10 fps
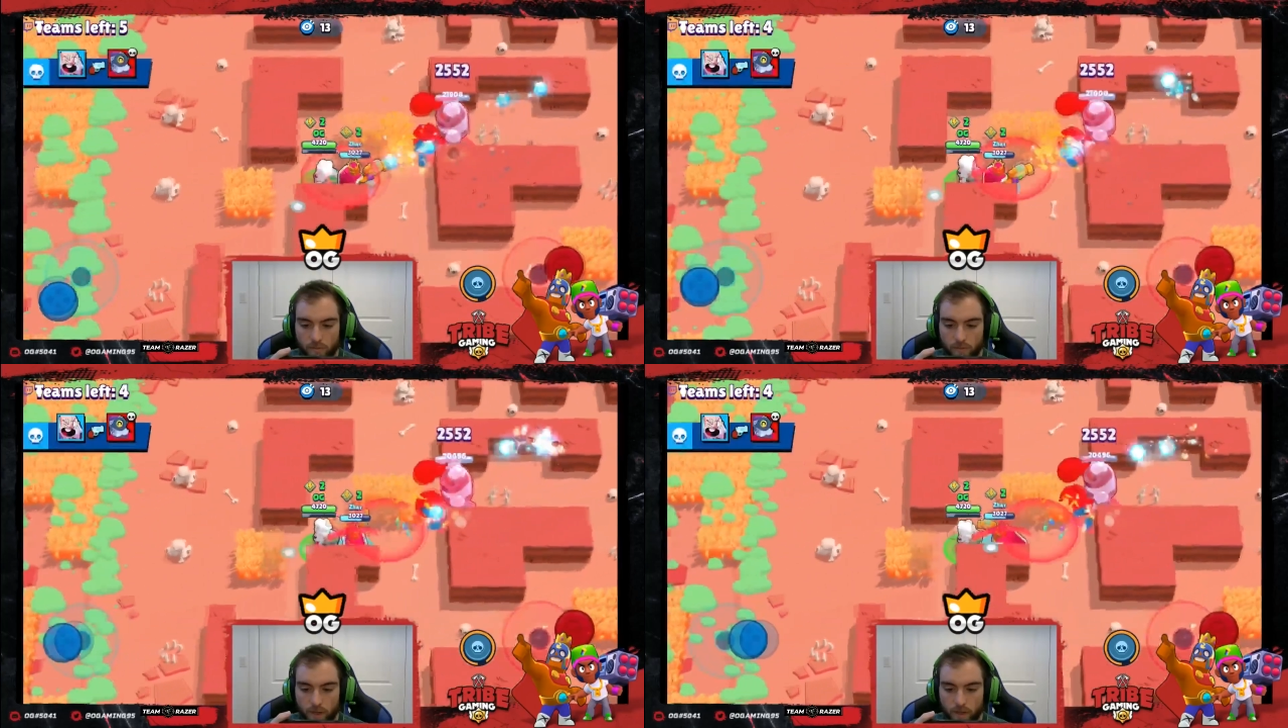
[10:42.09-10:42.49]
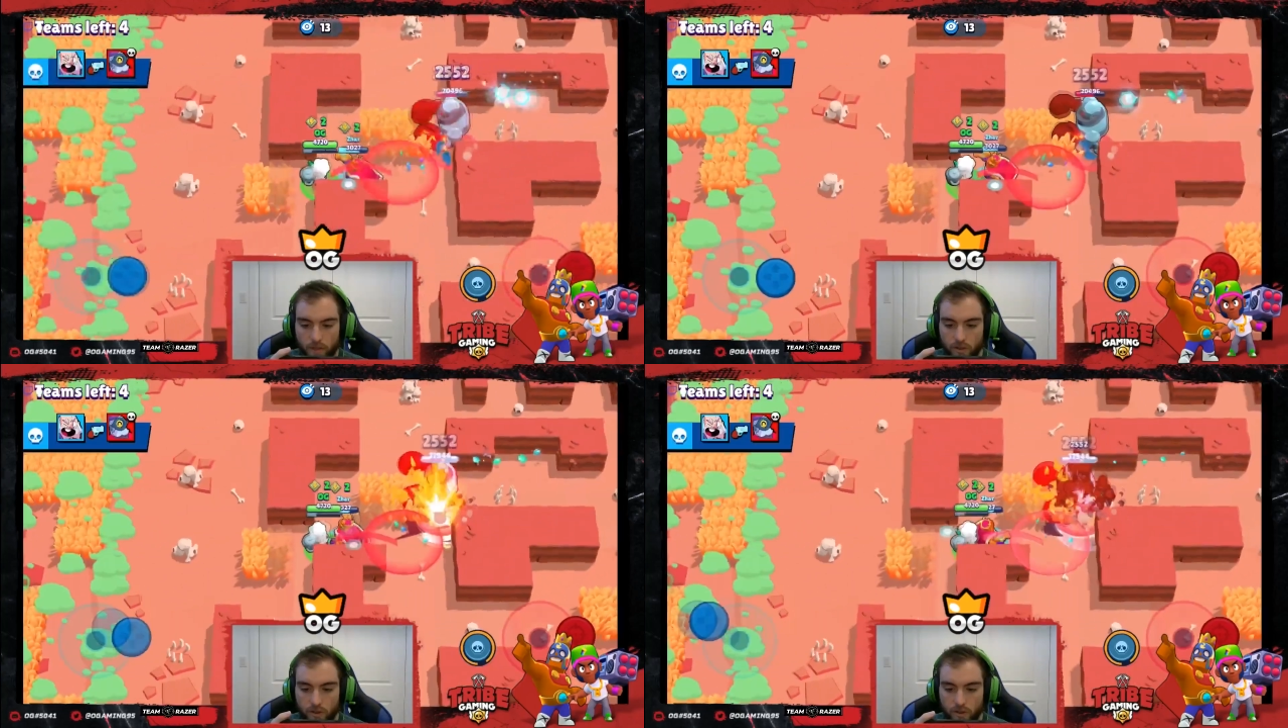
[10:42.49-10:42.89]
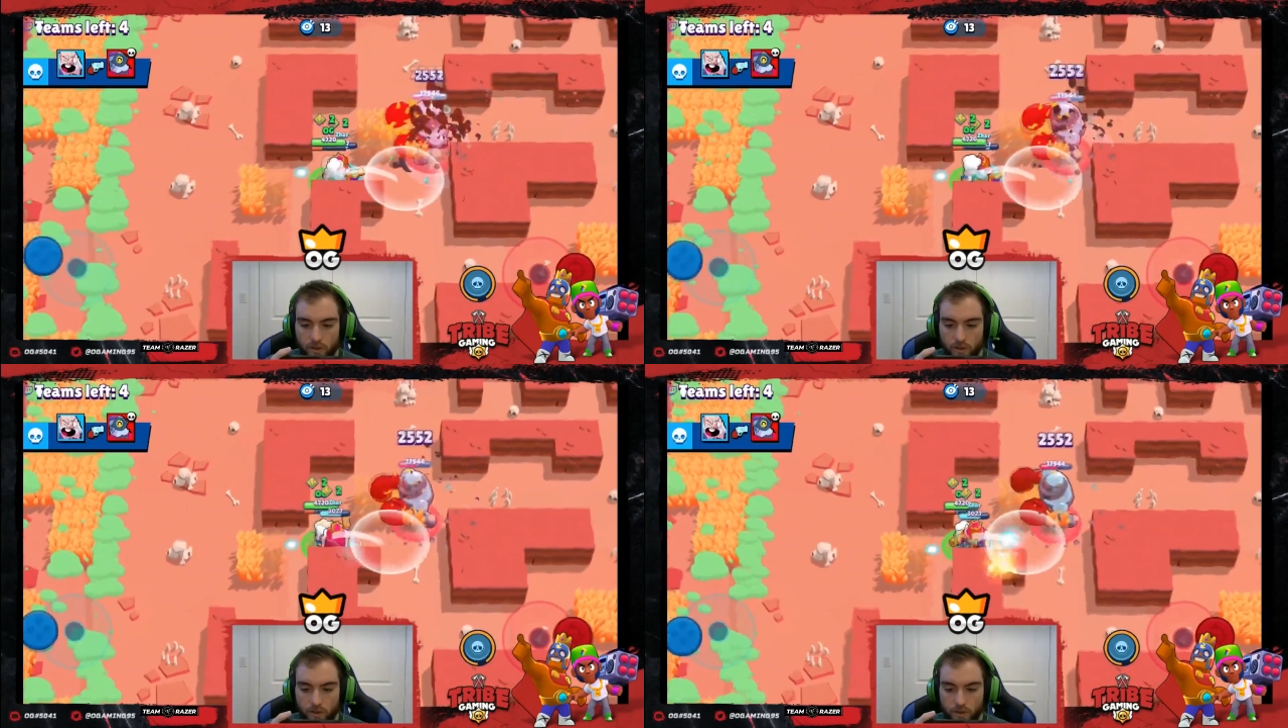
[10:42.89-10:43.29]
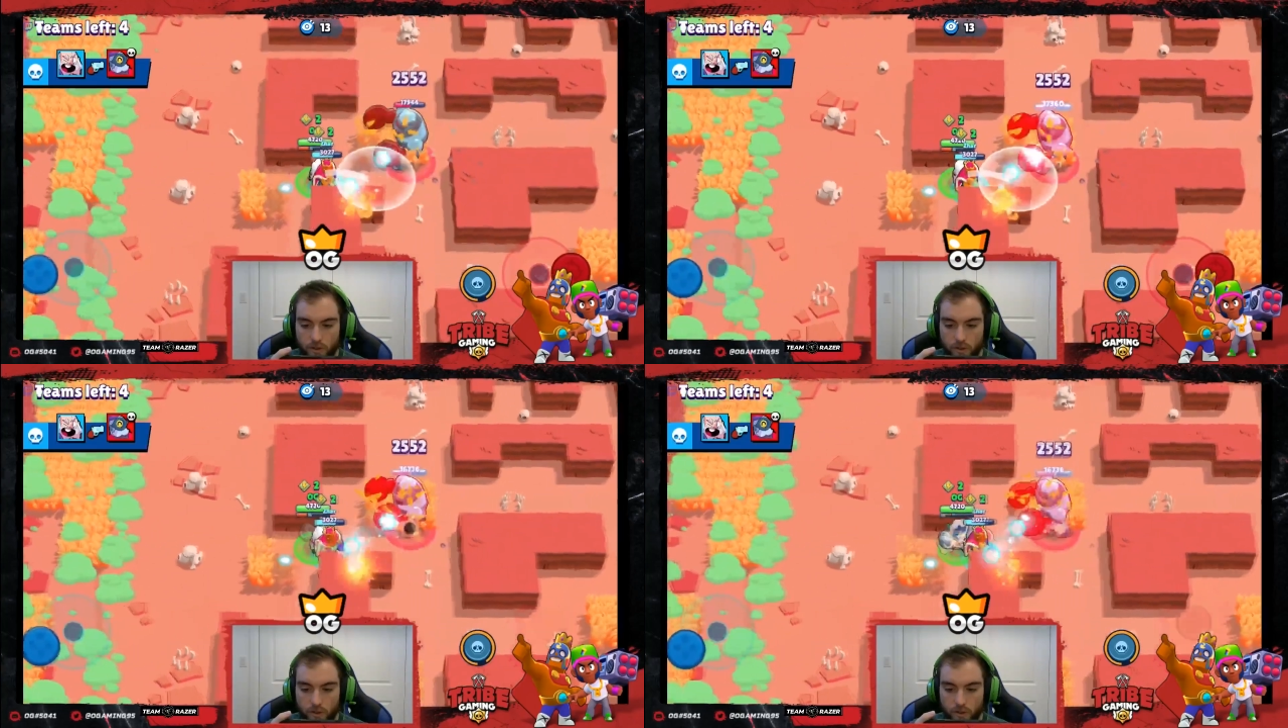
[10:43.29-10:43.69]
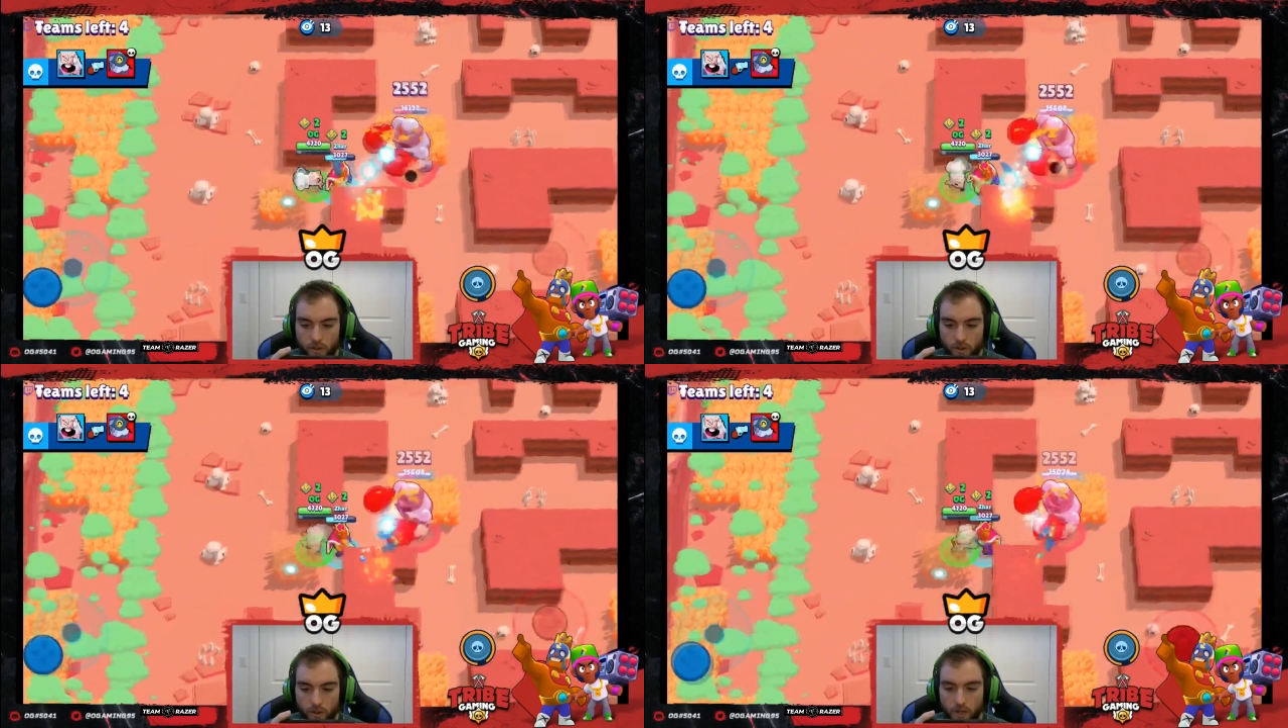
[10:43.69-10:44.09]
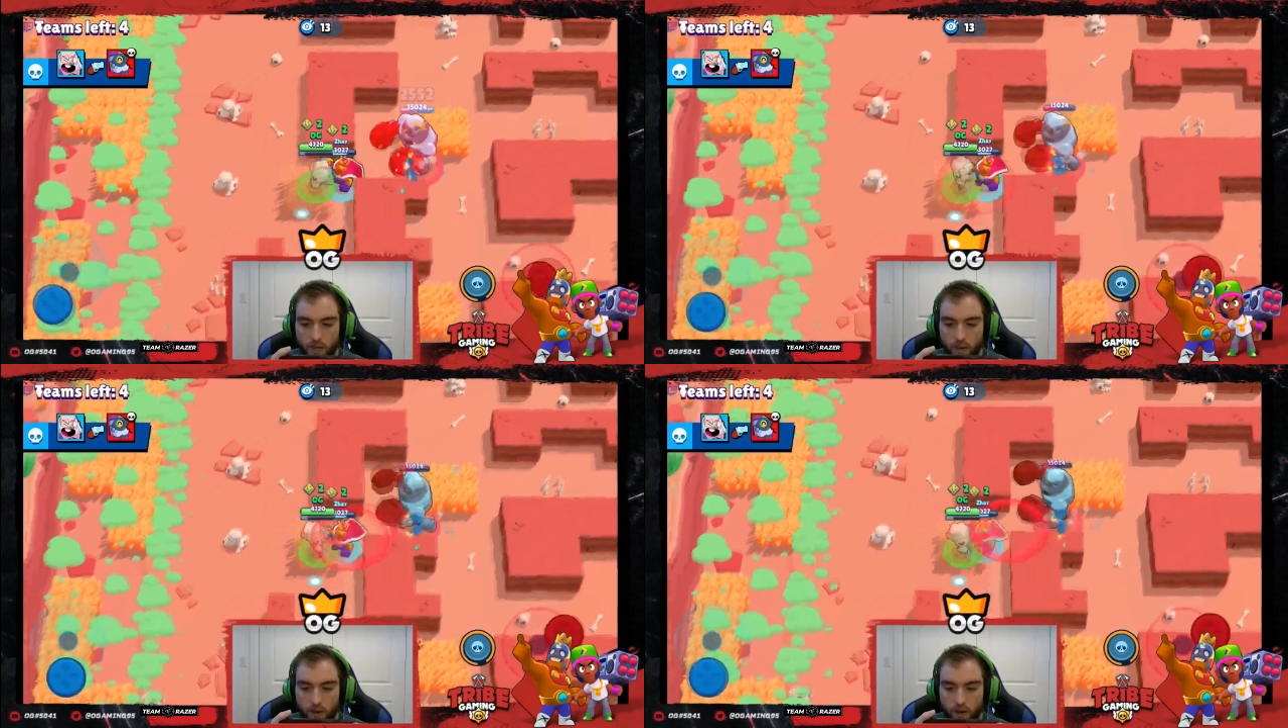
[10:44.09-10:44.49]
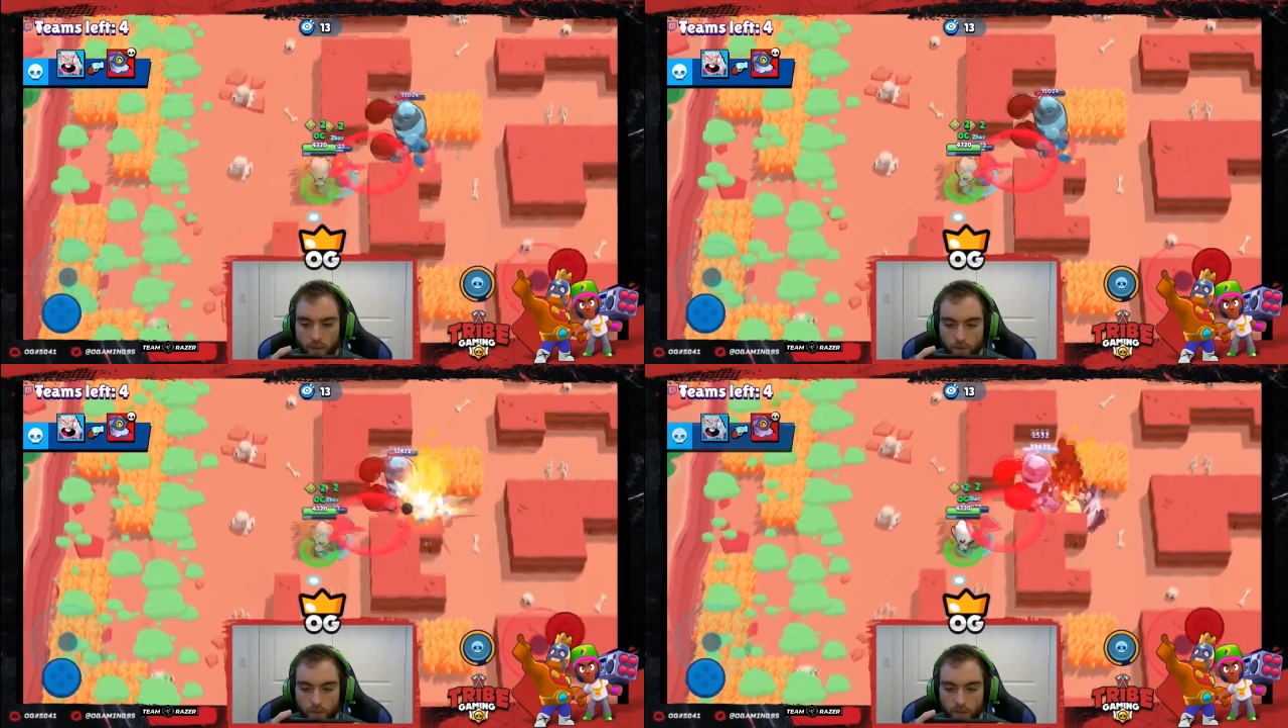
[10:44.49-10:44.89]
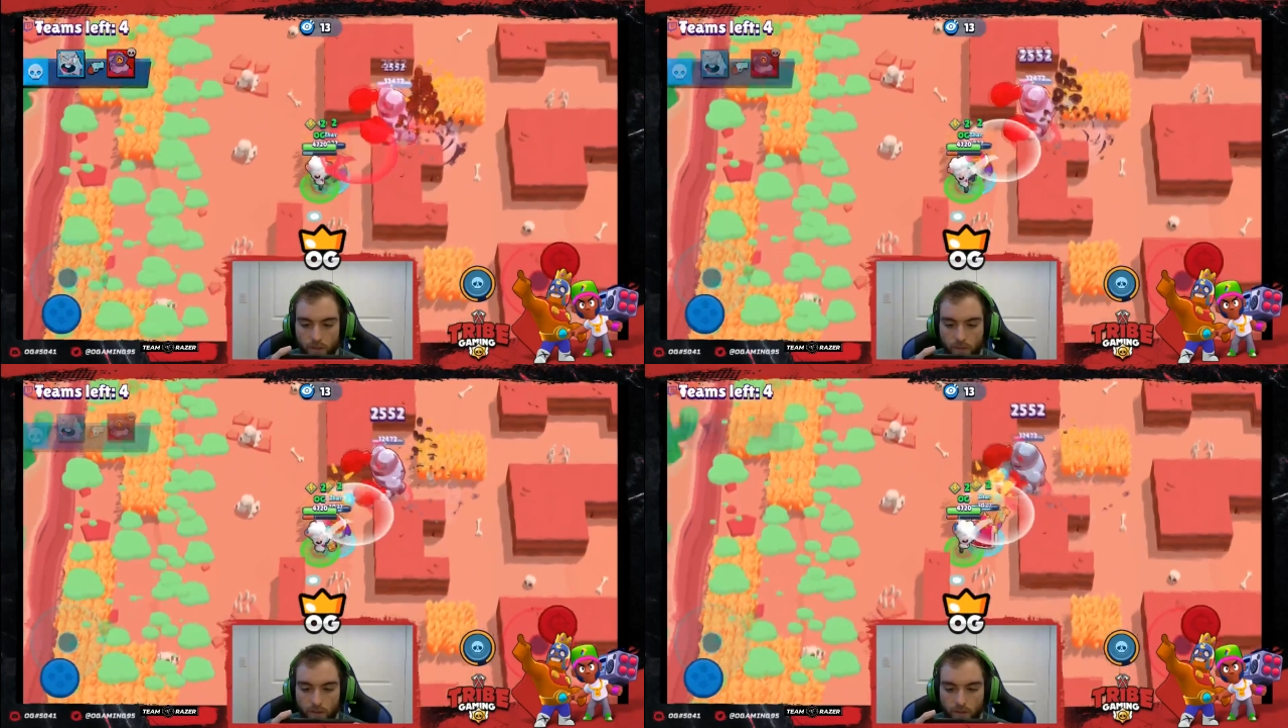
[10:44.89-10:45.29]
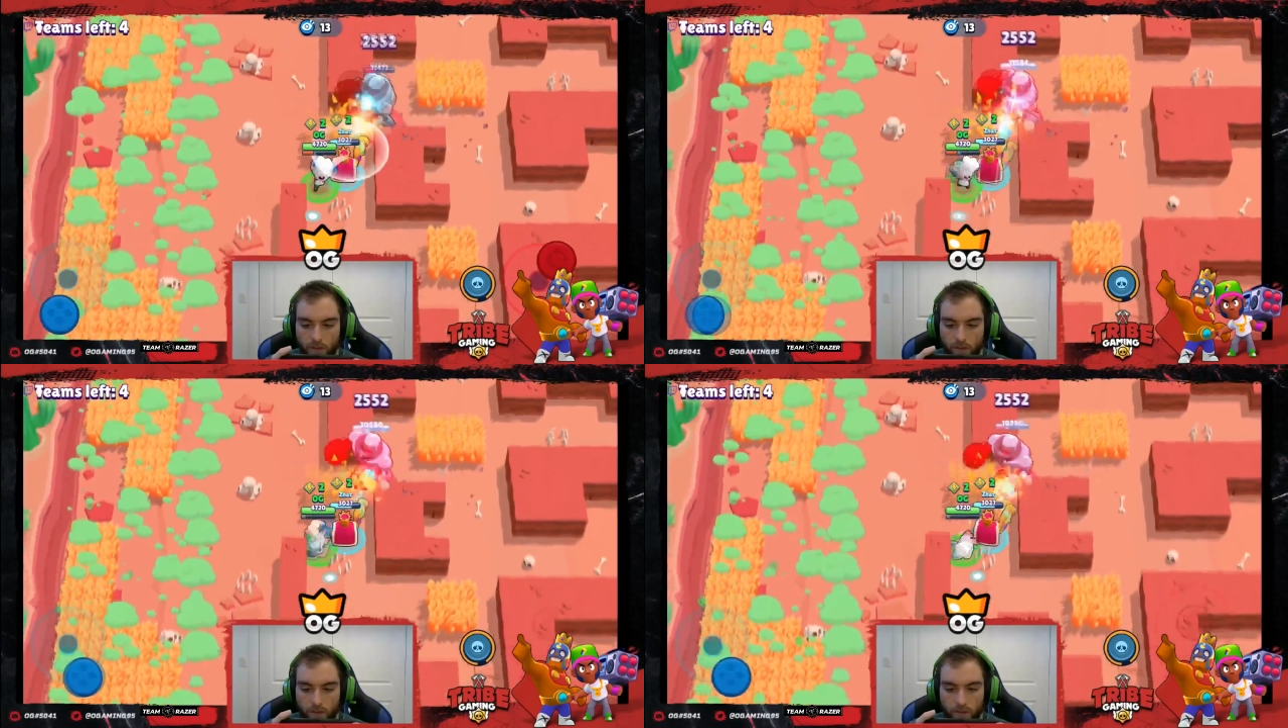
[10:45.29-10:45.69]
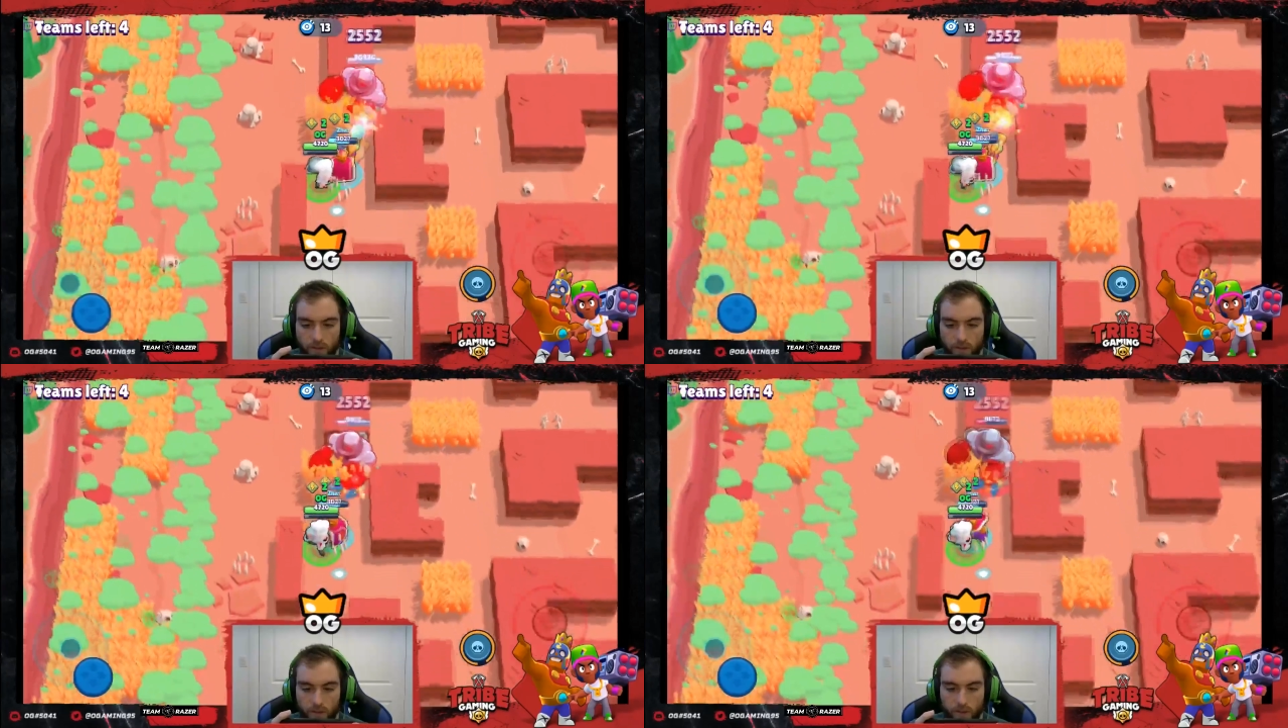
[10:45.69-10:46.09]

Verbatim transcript: But, yeah, we're, we're taking him out really quick.